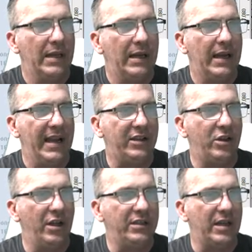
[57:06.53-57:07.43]
I
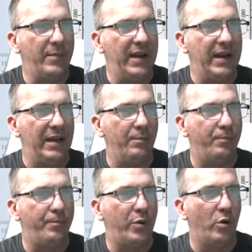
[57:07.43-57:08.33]
could come in and
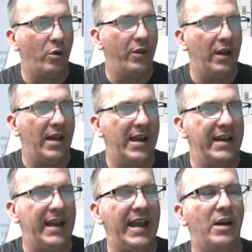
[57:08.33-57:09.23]
pull the line
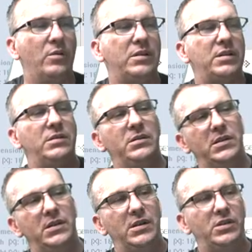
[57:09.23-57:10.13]
out
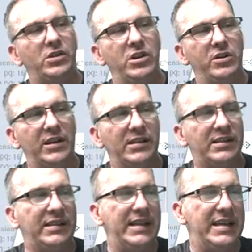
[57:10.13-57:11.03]
so you can
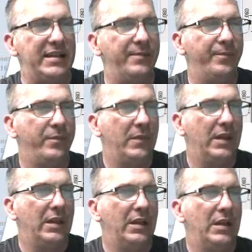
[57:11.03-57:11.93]
see
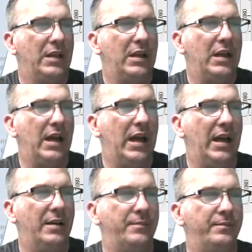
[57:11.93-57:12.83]
that